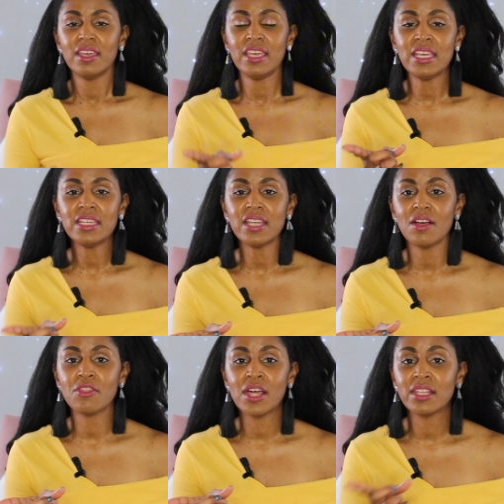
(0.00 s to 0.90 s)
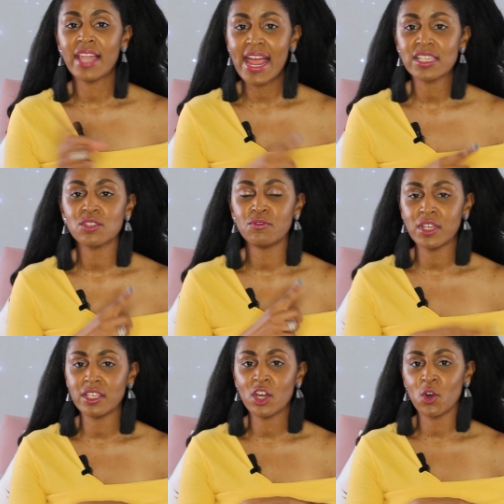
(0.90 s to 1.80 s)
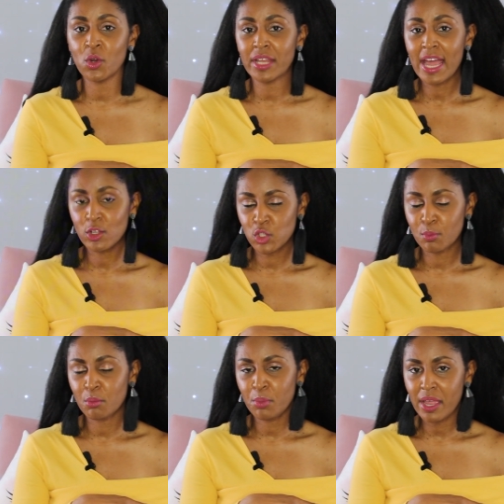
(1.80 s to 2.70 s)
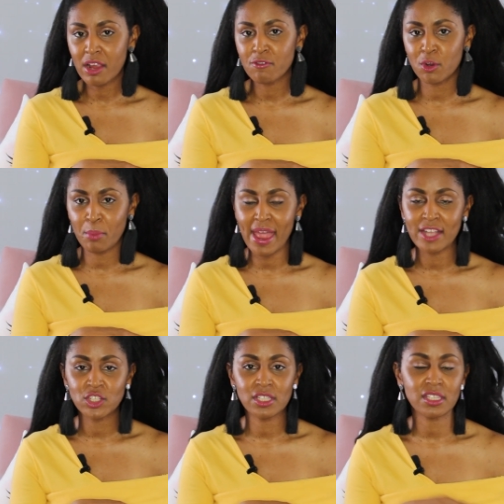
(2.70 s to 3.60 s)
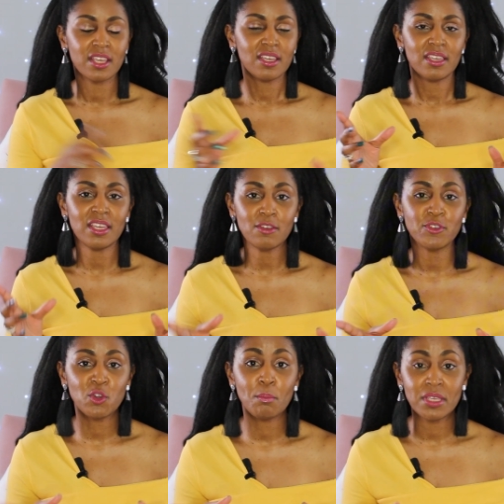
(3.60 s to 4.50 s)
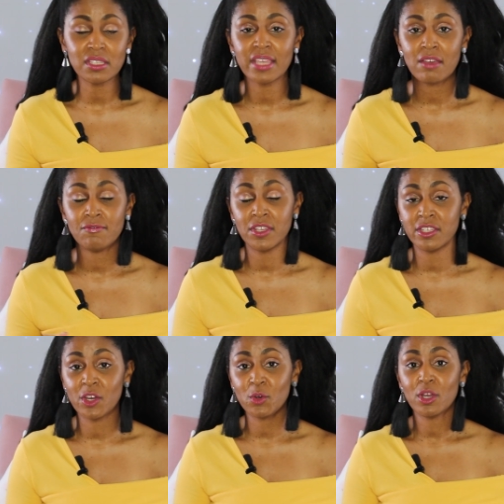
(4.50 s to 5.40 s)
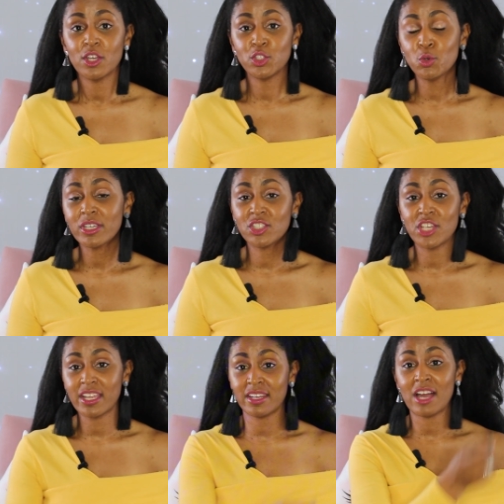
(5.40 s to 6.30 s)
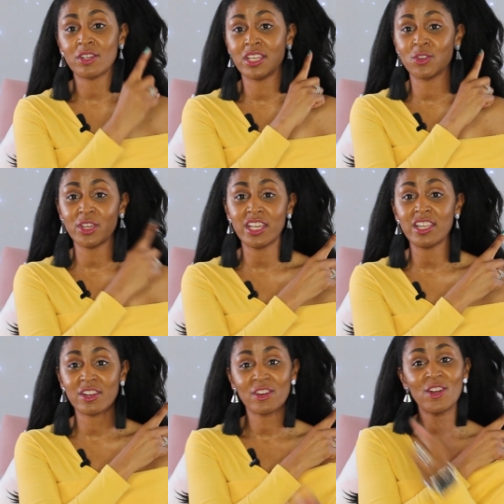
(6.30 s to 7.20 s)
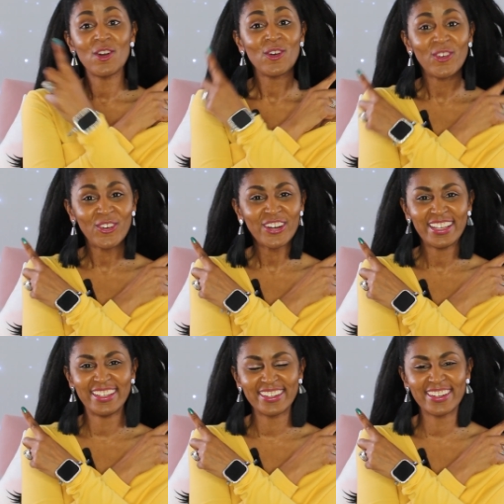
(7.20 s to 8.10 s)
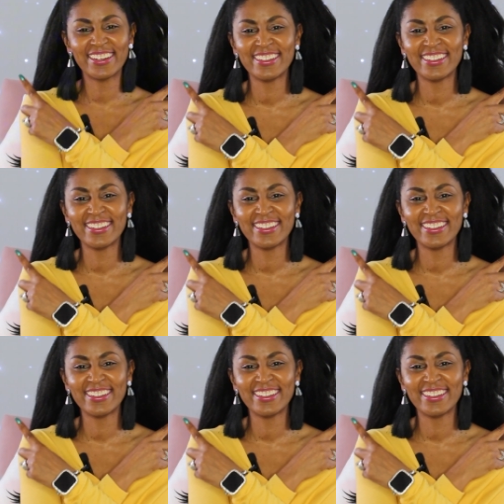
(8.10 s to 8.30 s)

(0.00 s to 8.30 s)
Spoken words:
in the last video on how to prepare for pageants. If you missed that video, you can check it out either here or here.